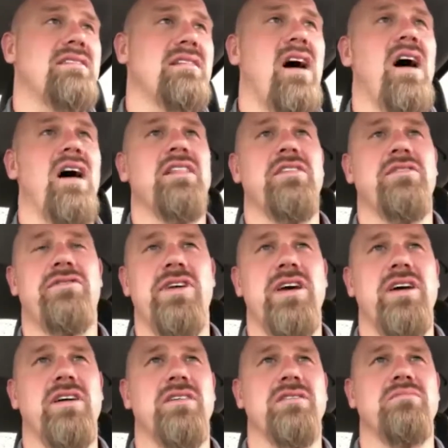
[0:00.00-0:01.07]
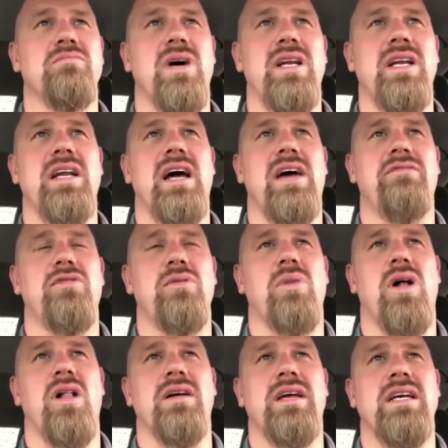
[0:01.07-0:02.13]
On the field, Monday Night
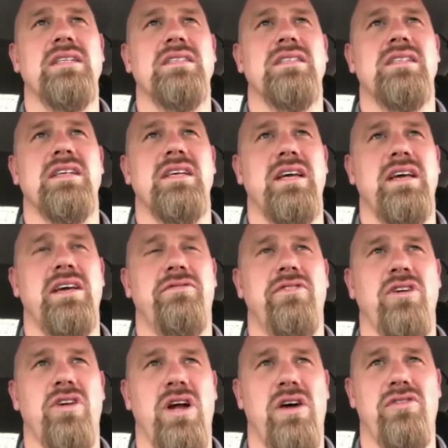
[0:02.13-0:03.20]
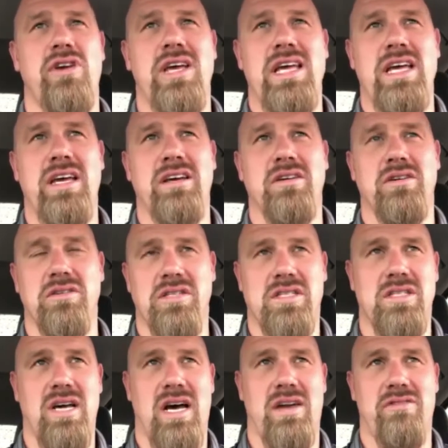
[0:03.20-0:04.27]
Football against the Philadelphia Eagles,
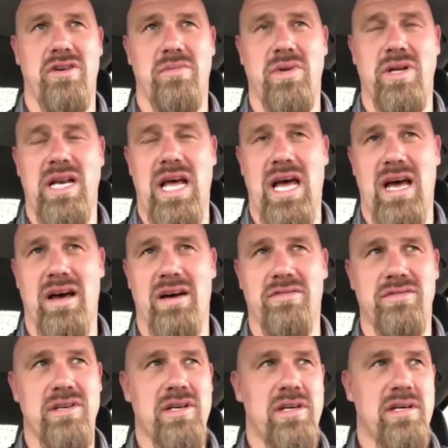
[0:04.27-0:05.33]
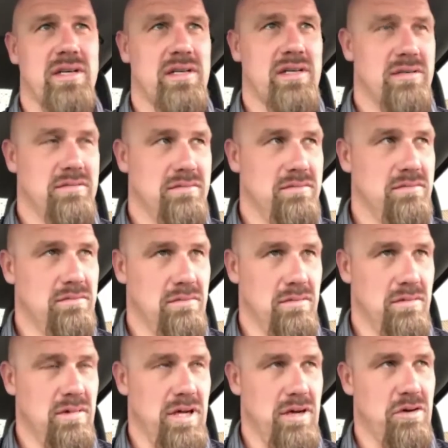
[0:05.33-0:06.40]
Donovan McNabb.
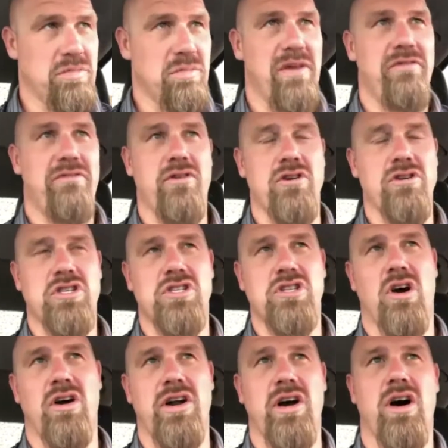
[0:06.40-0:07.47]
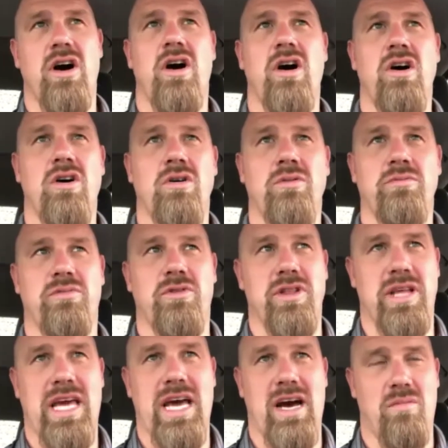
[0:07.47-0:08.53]
It was my first start at home for
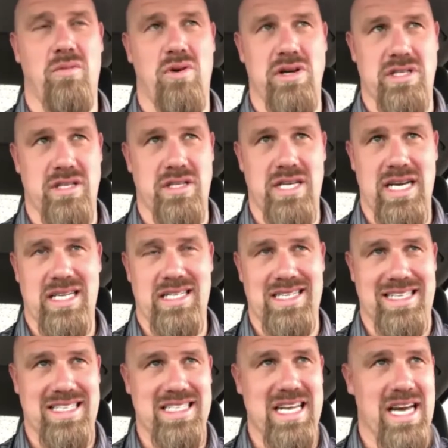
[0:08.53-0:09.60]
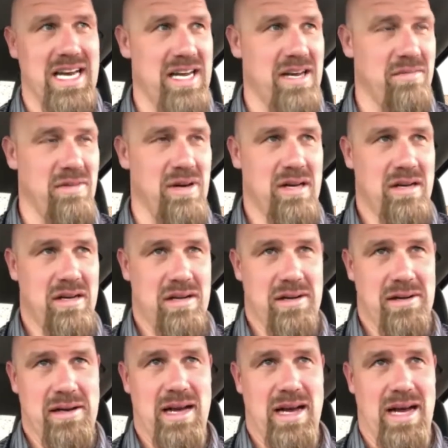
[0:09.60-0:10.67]
the Cowboys in Texas Stadium.
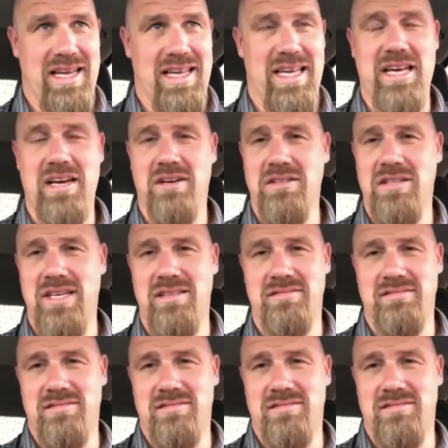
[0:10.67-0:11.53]
I killed it.